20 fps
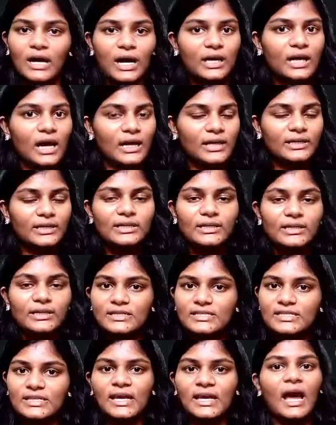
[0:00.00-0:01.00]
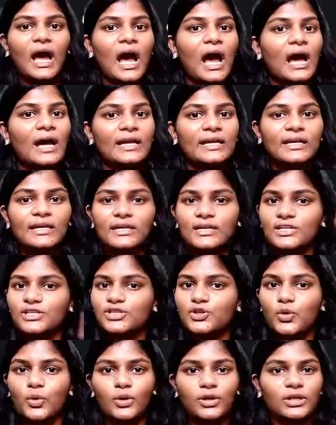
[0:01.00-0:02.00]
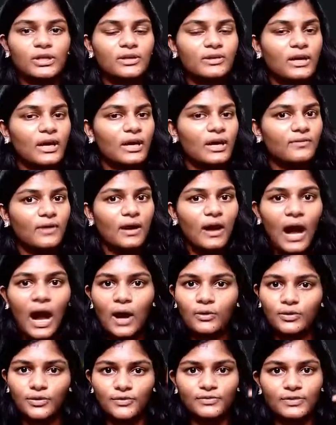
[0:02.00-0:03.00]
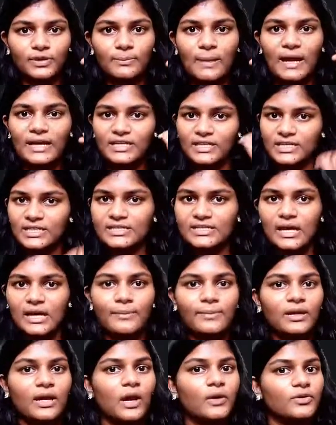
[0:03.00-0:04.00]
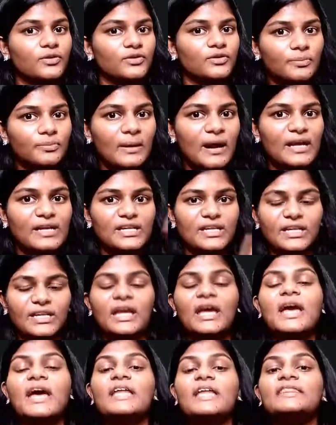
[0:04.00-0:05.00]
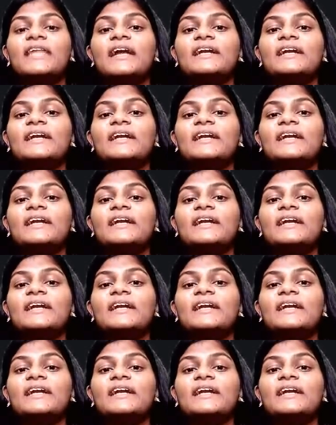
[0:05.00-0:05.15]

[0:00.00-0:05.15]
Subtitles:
current, say I, is going out of the battery, is coming out of the battery. That